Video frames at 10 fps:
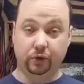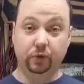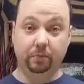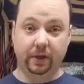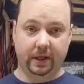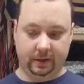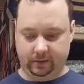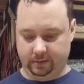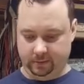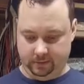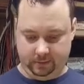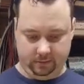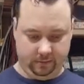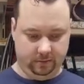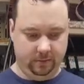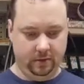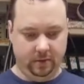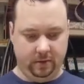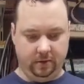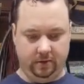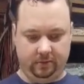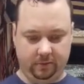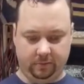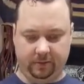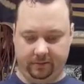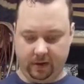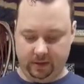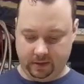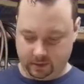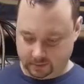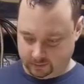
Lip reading: duplicate from the front here.